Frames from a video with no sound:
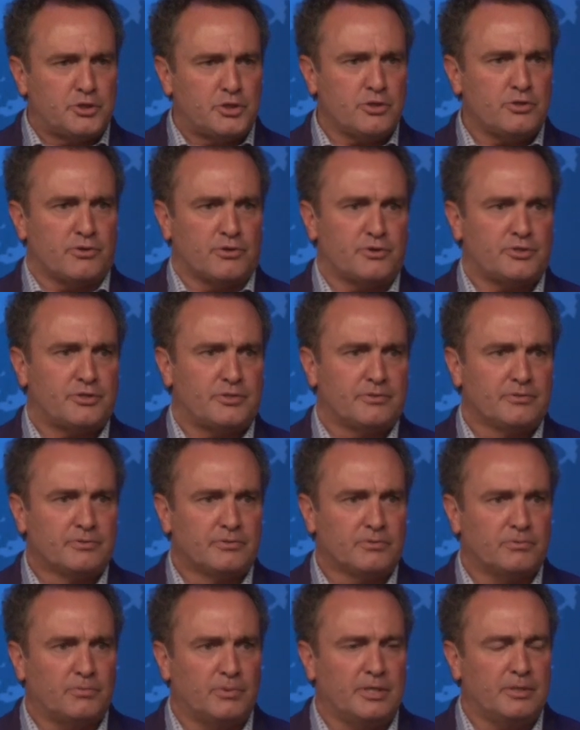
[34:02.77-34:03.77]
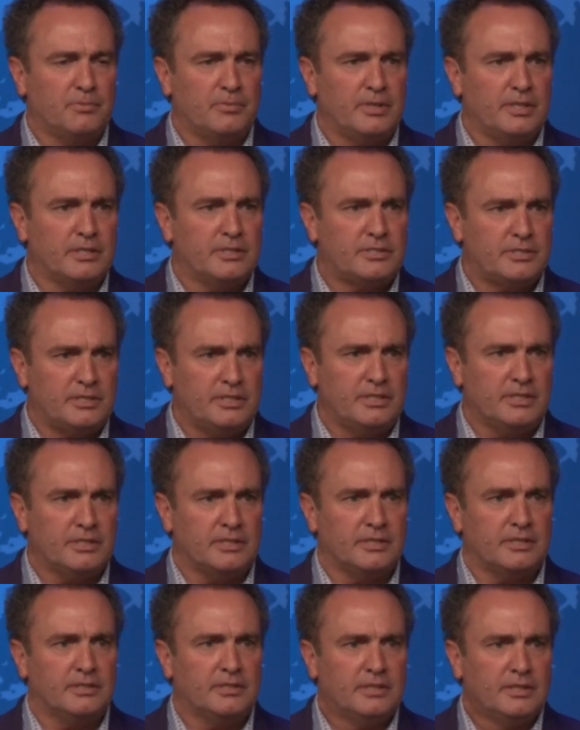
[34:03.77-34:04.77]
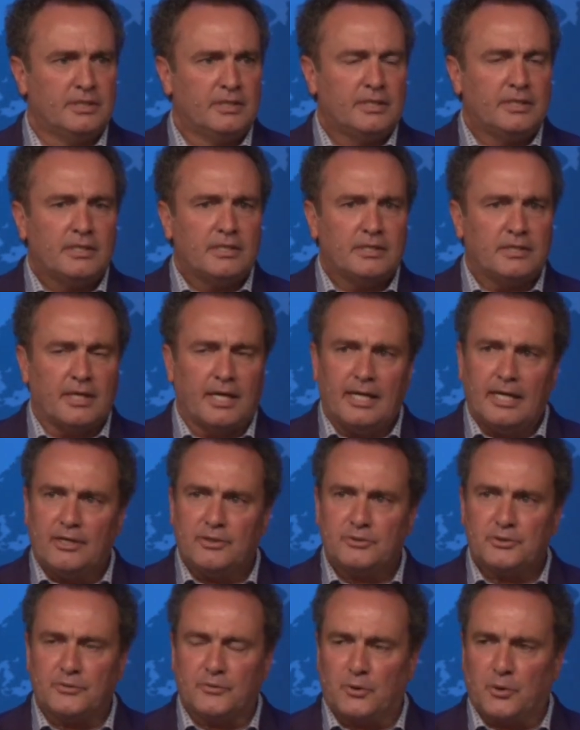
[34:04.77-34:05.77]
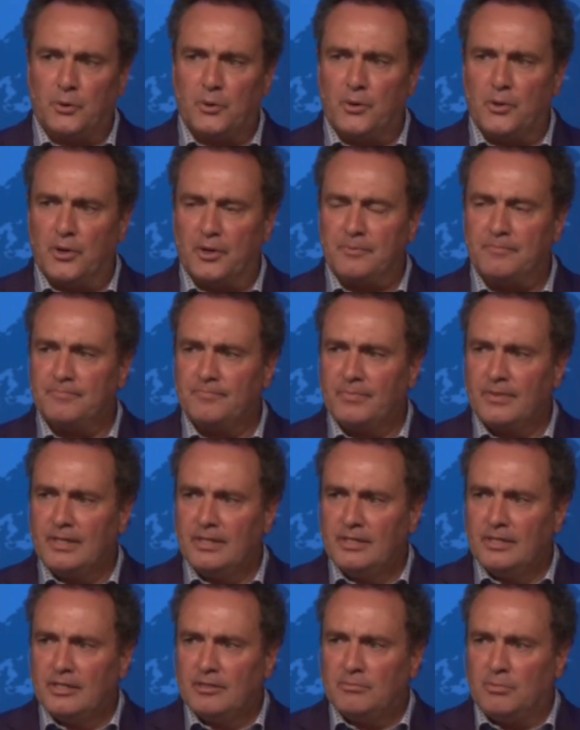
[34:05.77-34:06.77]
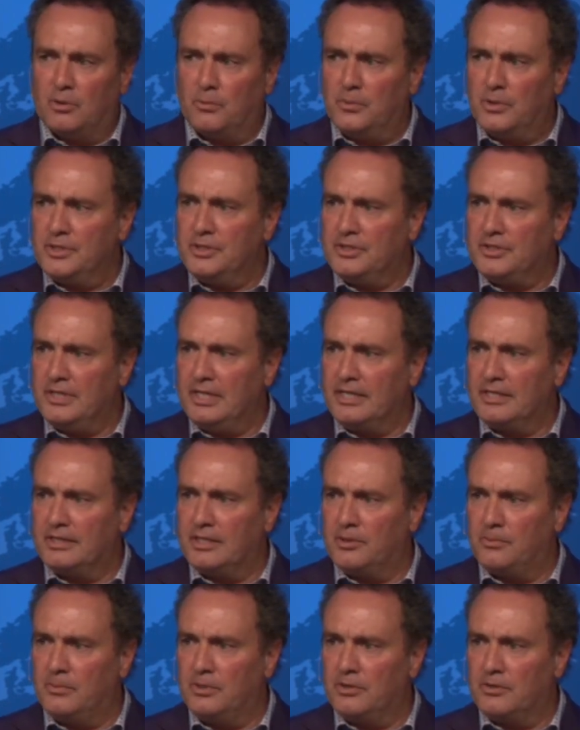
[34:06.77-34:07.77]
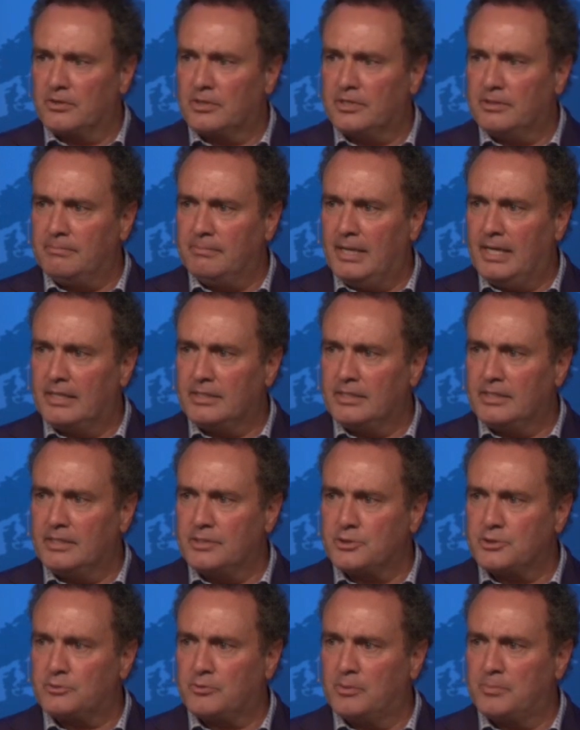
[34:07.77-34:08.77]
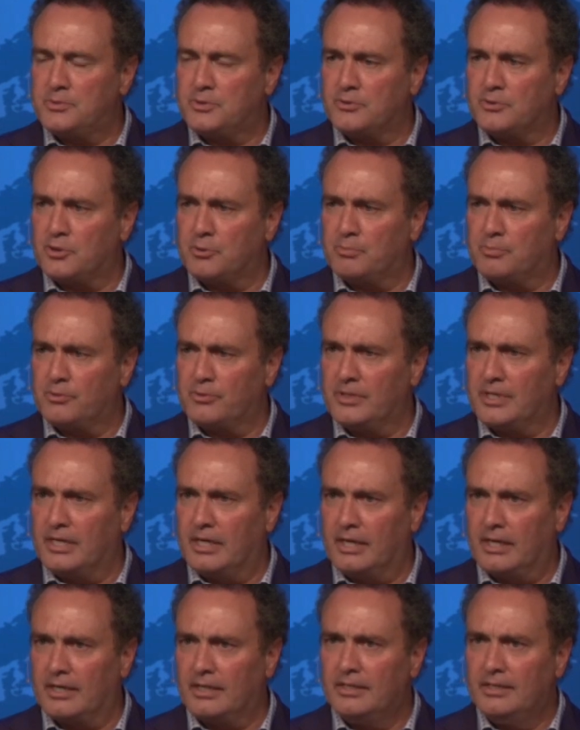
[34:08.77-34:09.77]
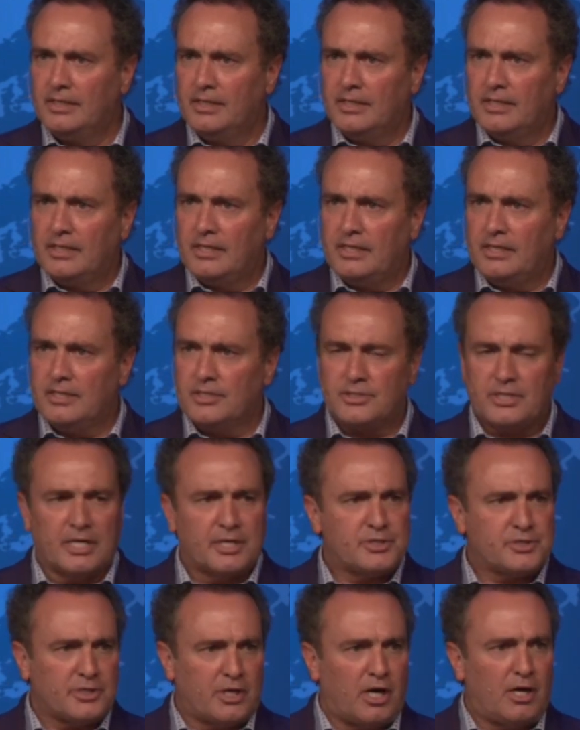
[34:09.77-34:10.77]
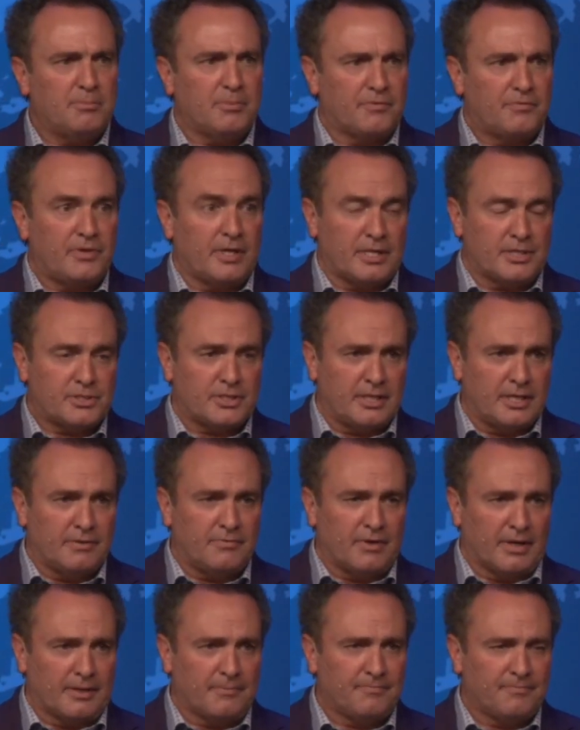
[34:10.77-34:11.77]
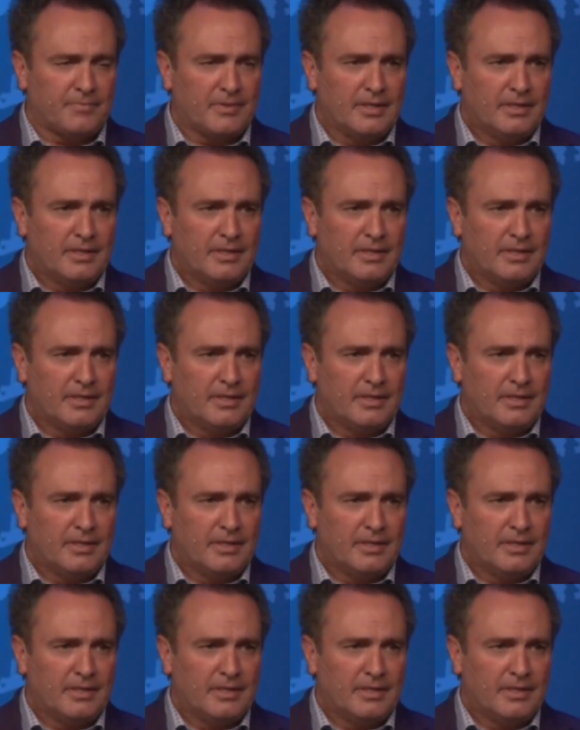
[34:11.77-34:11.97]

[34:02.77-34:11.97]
church when we attend the house of the Lord. But one thing that we are commanded in Scripture to bring is a psalm of thanksgiving.